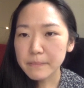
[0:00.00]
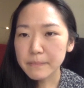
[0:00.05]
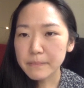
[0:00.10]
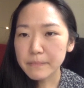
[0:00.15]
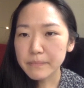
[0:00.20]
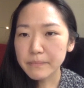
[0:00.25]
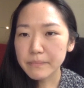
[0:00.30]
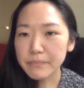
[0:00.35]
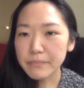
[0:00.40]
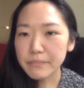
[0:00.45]

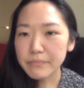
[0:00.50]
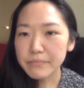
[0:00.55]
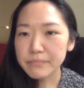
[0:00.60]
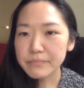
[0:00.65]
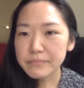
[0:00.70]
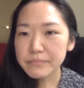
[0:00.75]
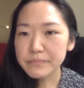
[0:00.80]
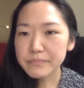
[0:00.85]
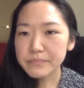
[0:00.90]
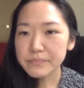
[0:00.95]

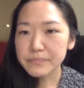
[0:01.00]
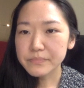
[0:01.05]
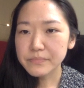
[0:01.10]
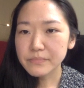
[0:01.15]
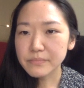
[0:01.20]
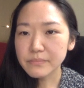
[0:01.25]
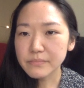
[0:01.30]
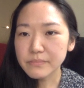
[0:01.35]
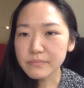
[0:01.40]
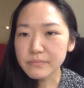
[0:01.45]

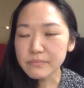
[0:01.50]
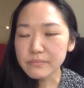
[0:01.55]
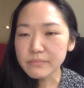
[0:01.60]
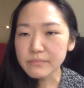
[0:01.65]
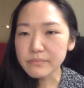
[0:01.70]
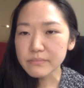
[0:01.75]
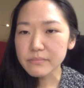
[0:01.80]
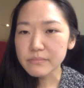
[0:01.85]
[no speech]